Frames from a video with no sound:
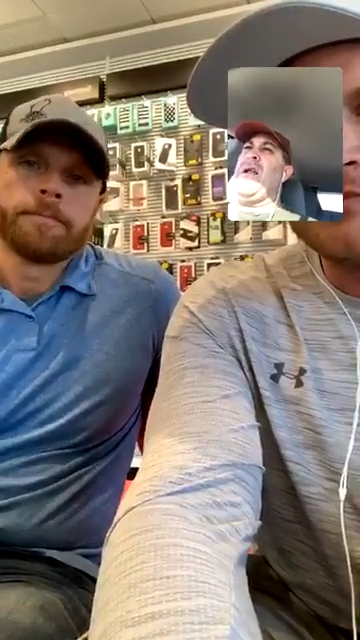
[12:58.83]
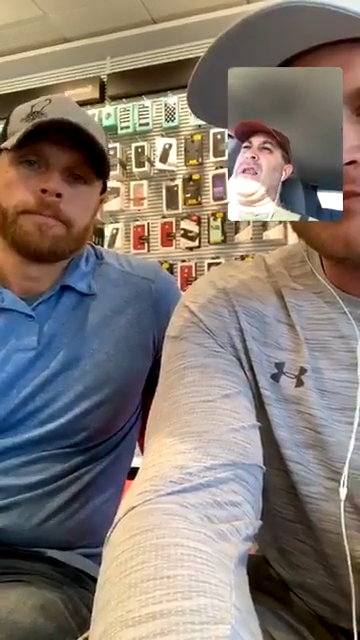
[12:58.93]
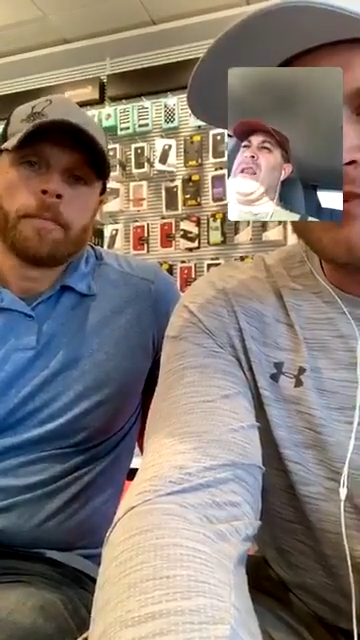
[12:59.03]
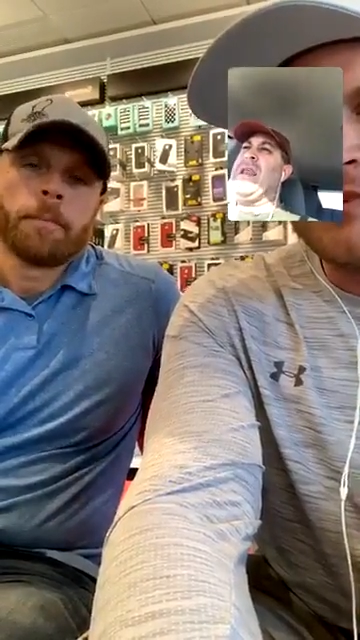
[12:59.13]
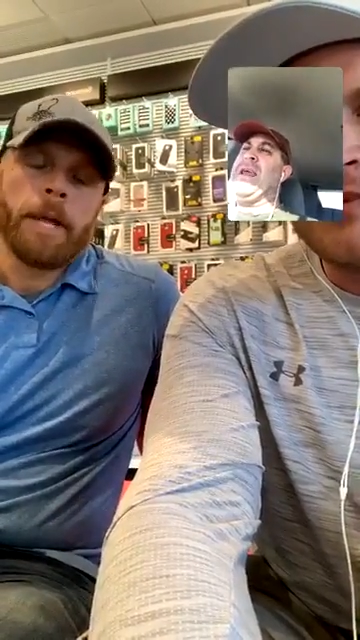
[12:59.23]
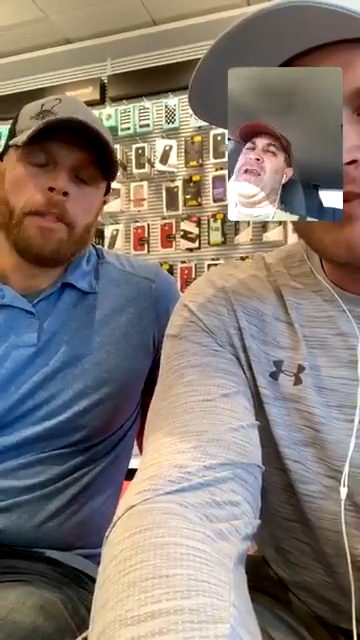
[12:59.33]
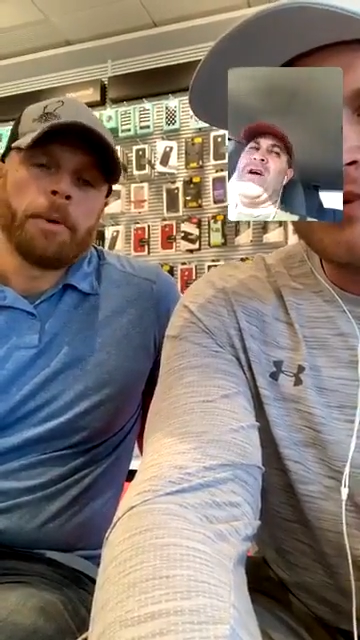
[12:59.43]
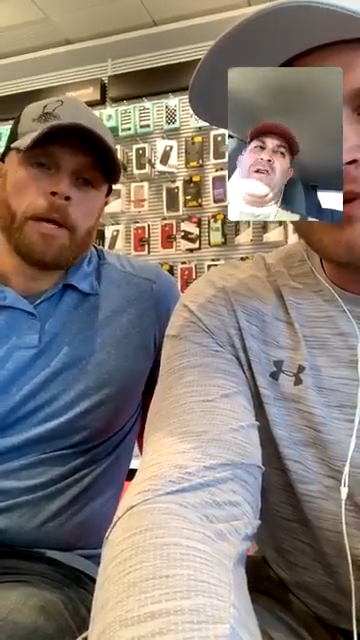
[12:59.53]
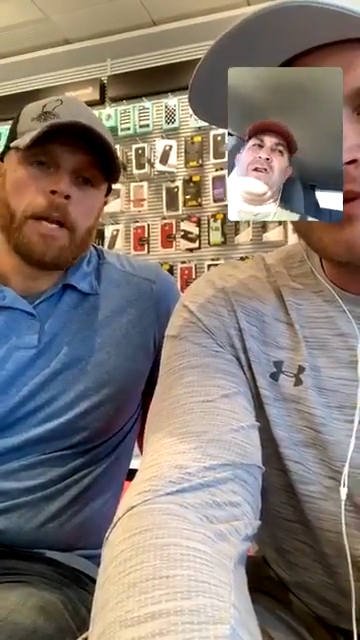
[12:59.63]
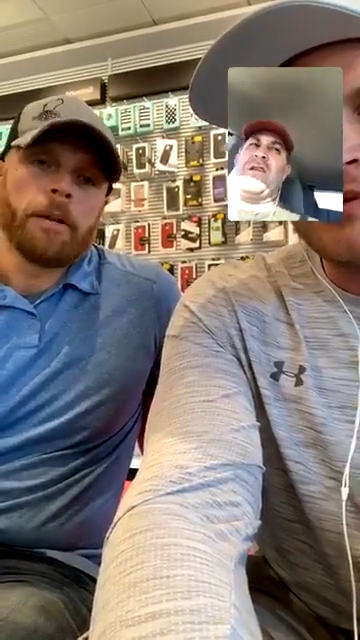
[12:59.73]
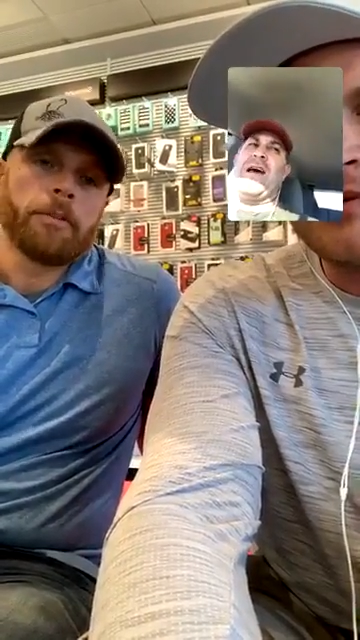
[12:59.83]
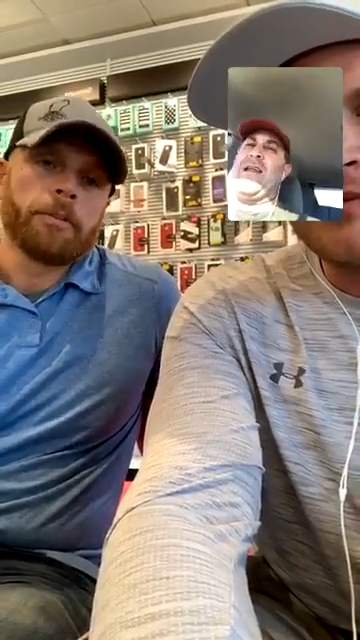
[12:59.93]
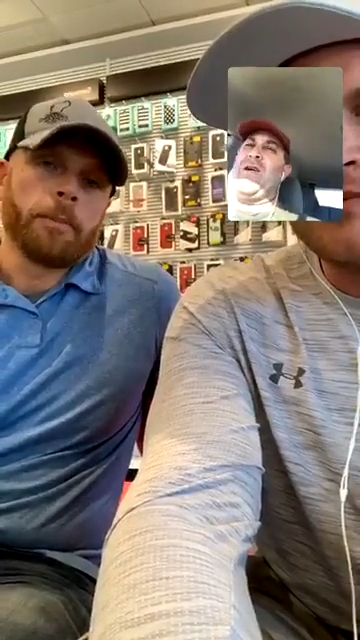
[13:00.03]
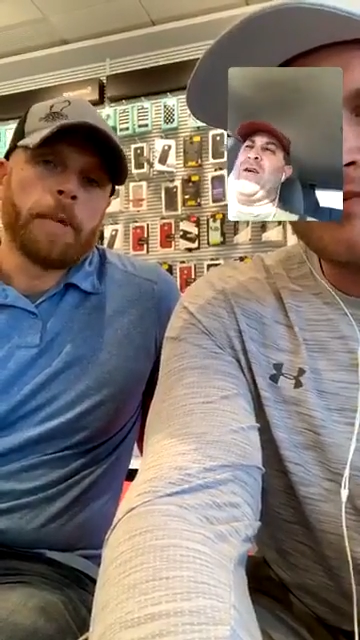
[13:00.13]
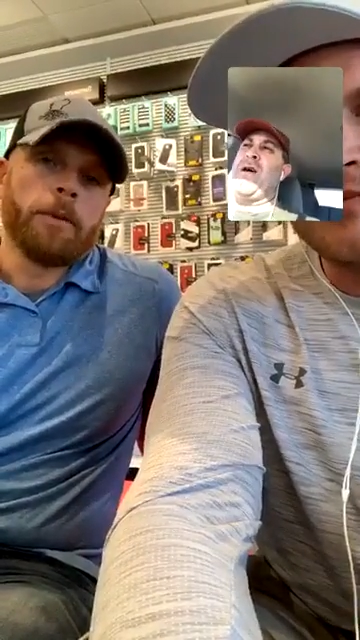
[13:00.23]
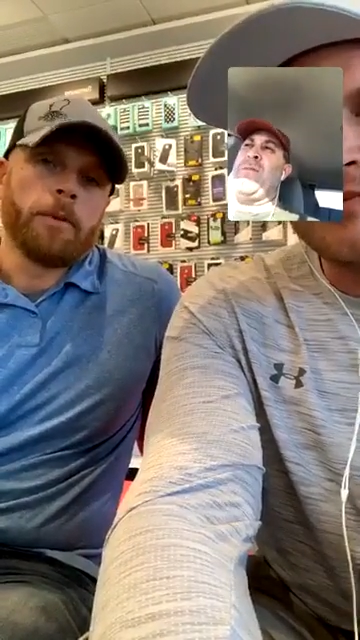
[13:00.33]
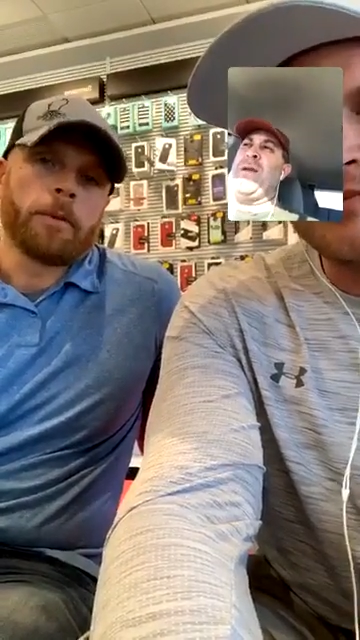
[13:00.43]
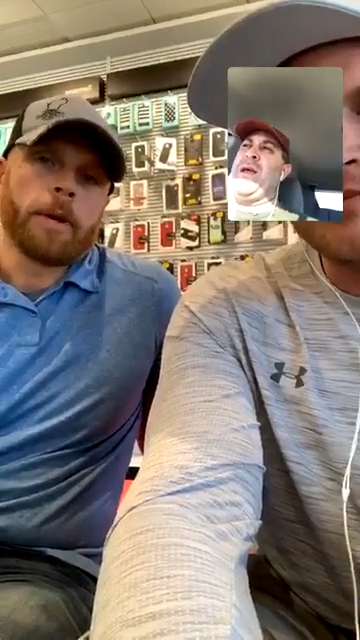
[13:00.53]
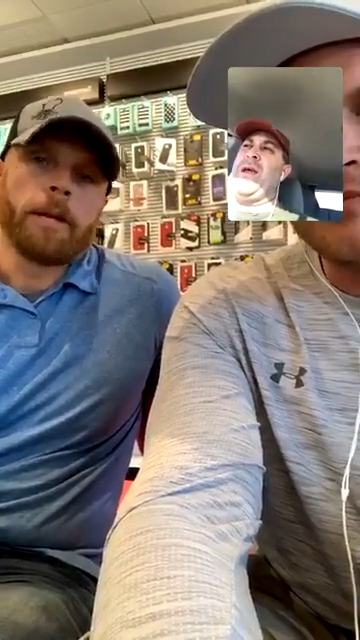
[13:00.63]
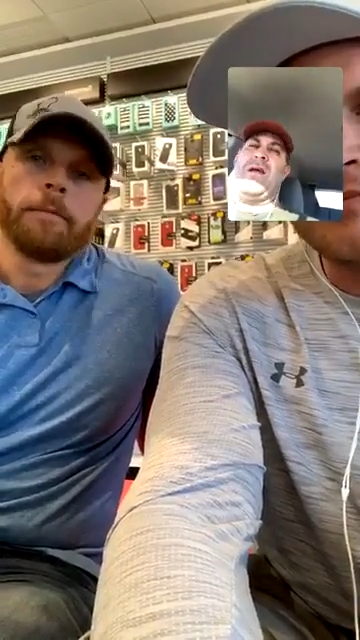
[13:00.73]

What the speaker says: Lean on your title company.